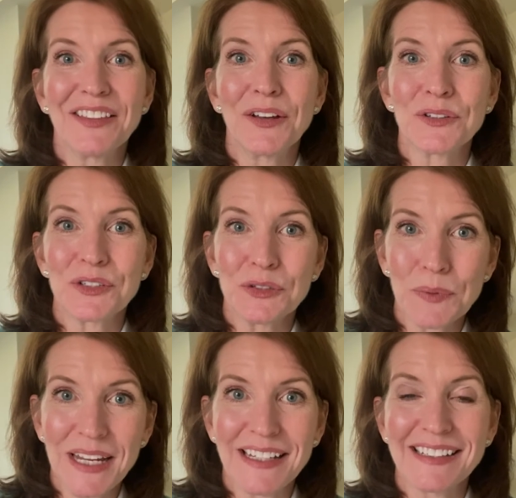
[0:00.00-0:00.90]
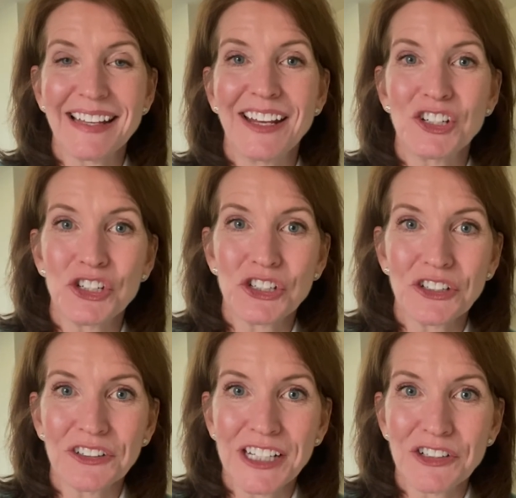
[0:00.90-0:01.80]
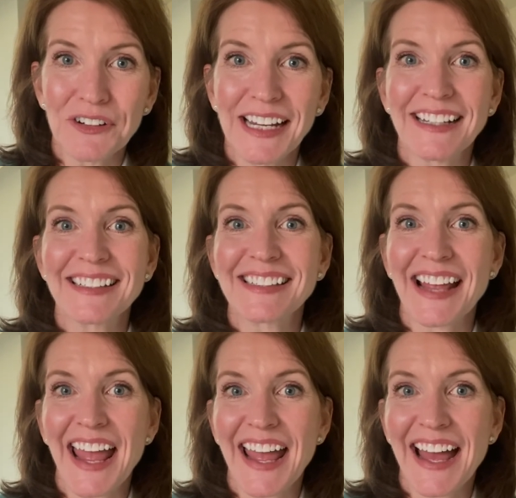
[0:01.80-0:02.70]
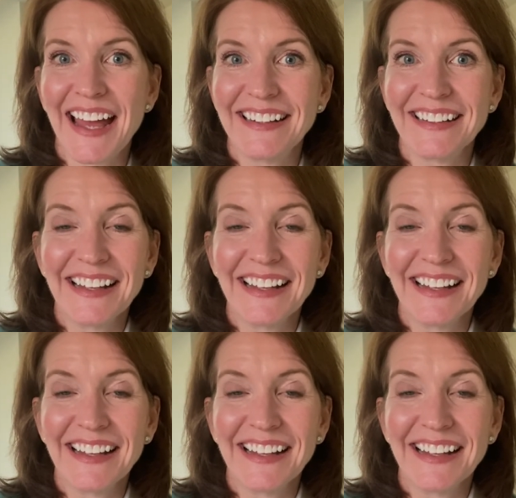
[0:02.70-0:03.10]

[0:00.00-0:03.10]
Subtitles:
Those sweets and sugary drinks and